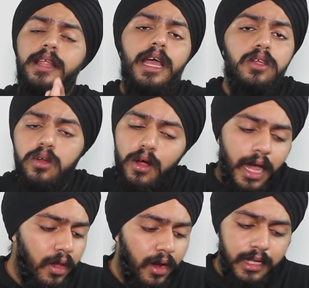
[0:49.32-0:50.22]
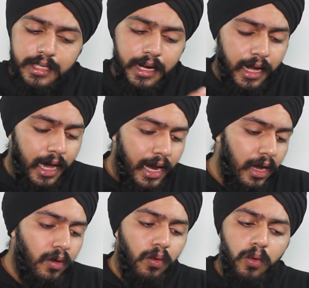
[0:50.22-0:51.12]
And then you know you got to sing the
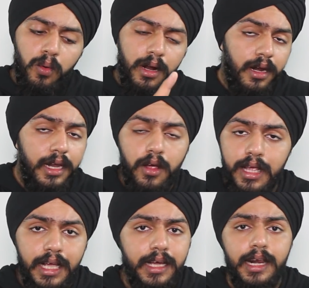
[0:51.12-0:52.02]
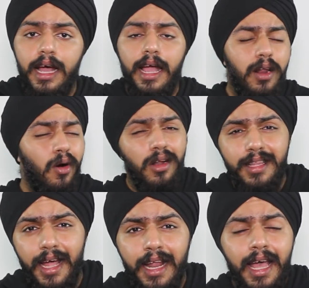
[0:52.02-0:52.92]
Garaku, got to read your Ikra and all
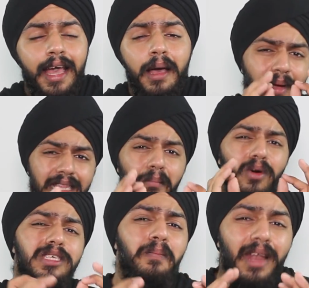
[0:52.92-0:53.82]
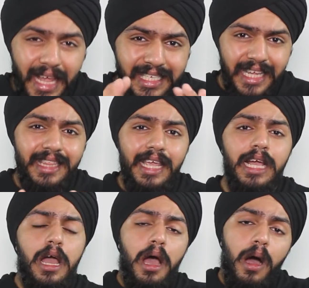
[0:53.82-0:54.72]
that. But the most Malaysian
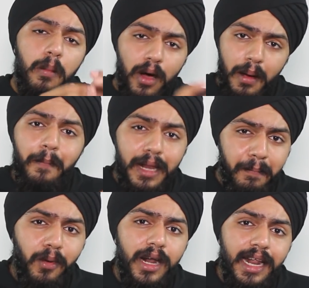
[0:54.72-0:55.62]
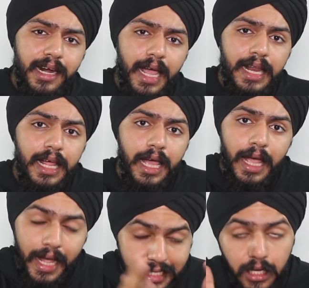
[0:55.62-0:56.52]
thing about a Perimpunan, right,
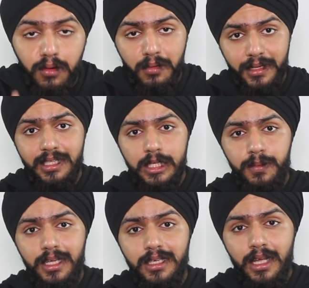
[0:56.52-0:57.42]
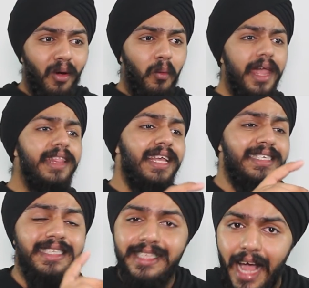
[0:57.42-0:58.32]
is the Guru Besar speech. The way they
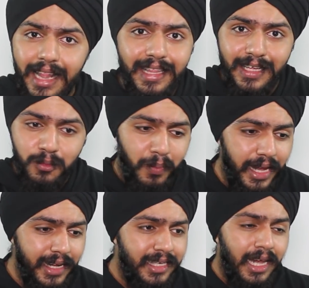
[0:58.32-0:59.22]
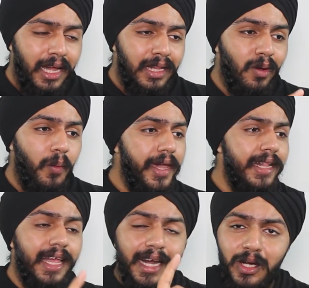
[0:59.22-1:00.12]
start the speech, the
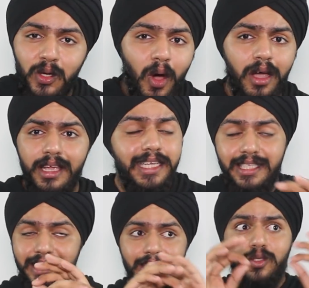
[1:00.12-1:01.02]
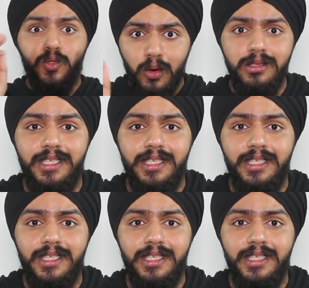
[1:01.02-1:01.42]
way they talk, it's just so